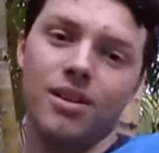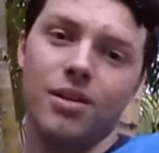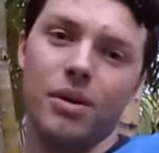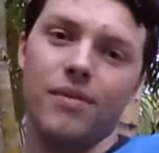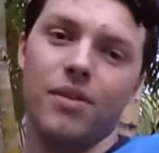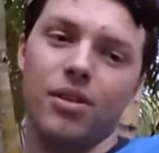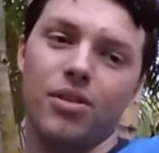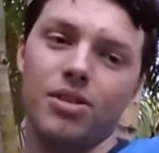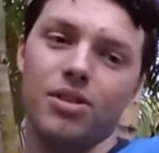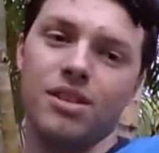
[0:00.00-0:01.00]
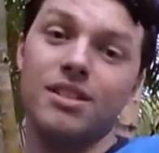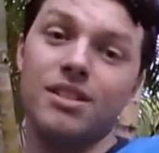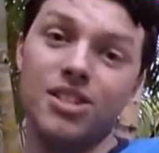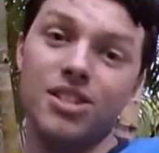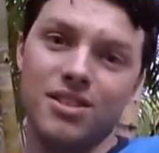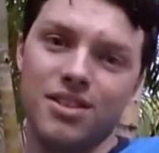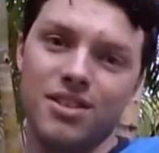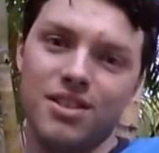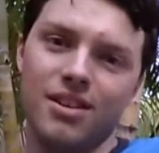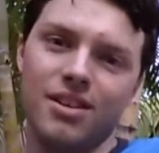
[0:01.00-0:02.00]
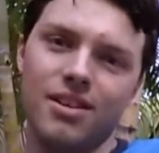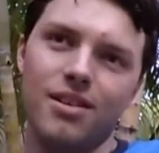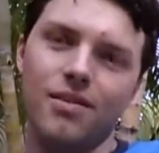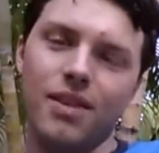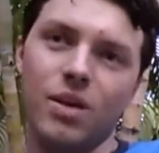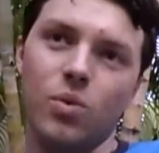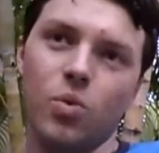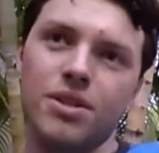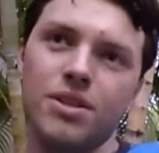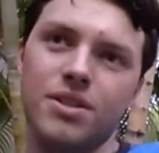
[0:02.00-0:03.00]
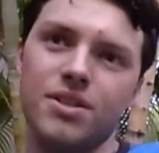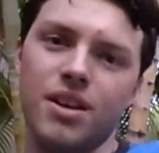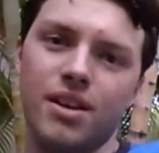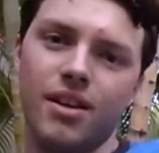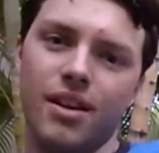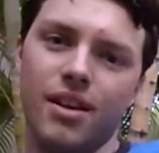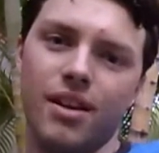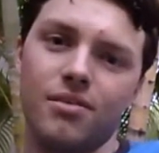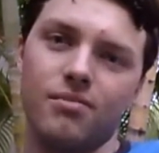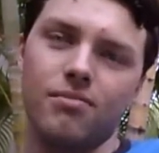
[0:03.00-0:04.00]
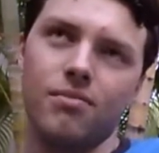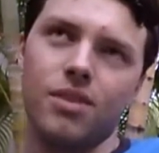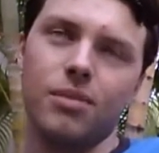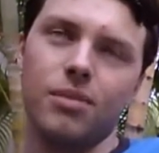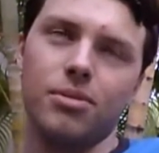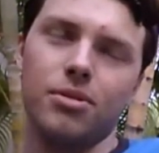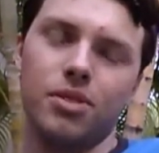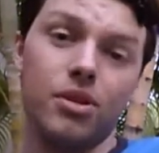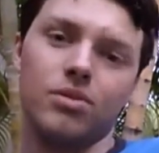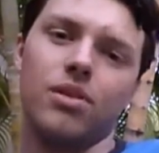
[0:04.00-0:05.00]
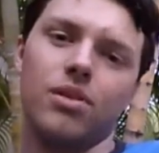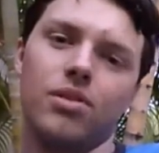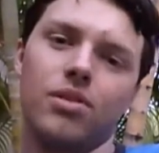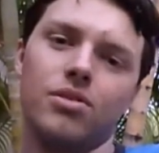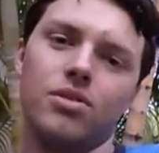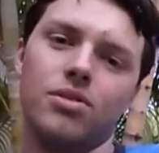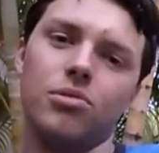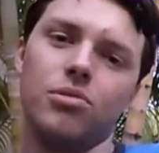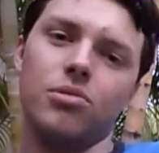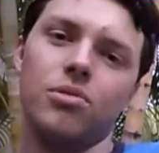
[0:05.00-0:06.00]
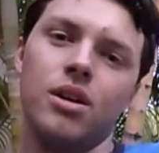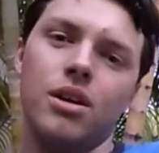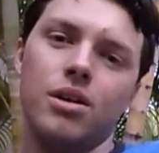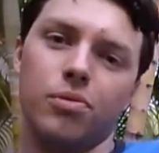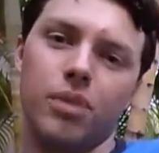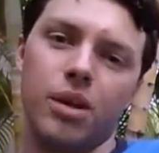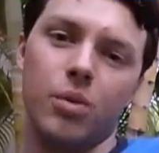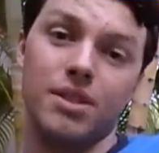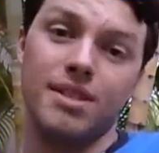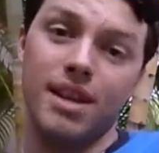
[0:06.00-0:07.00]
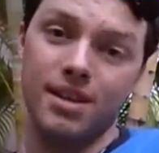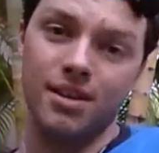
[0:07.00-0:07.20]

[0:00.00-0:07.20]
We have the largest contingency of any one city, and I believe we also have the largest group from any one state.